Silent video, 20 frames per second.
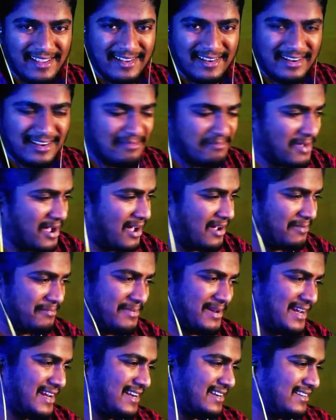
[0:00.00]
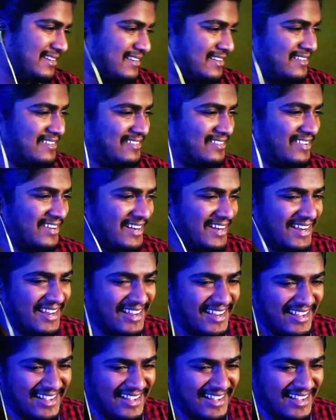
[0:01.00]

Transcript: Come on, man. Really?